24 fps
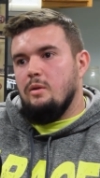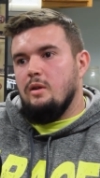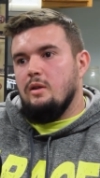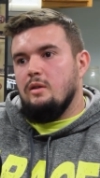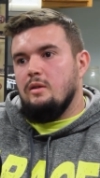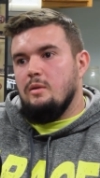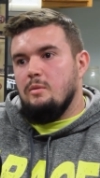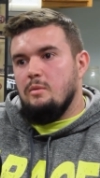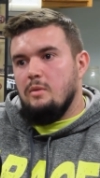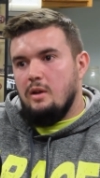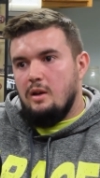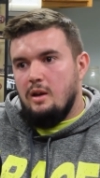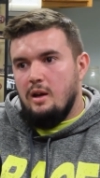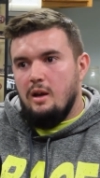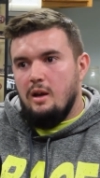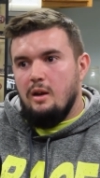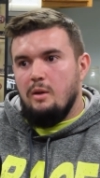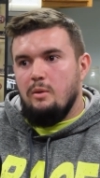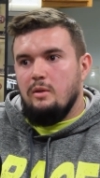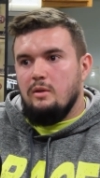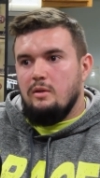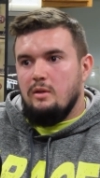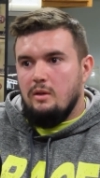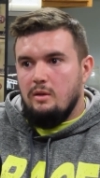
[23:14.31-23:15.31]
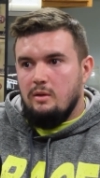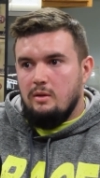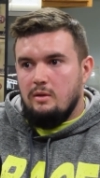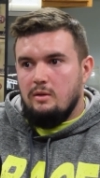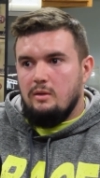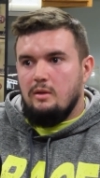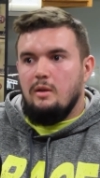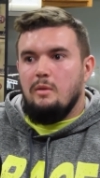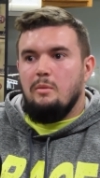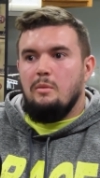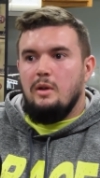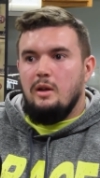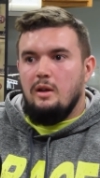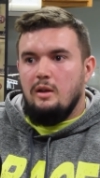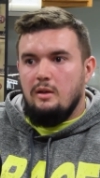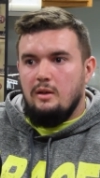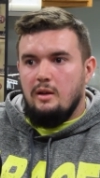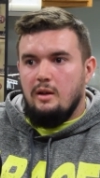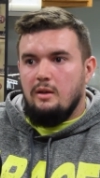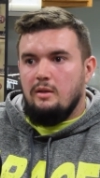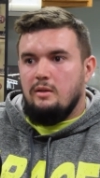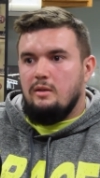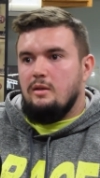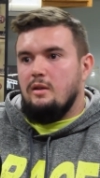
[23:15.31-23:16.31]
It was. And McKay State. went to Amin
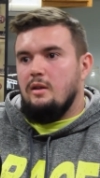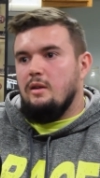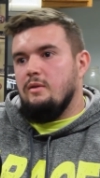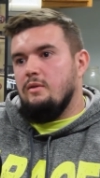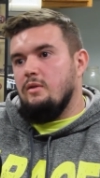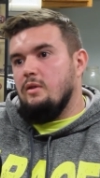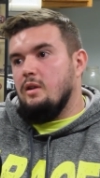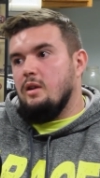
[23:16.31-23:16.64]
out Stanford.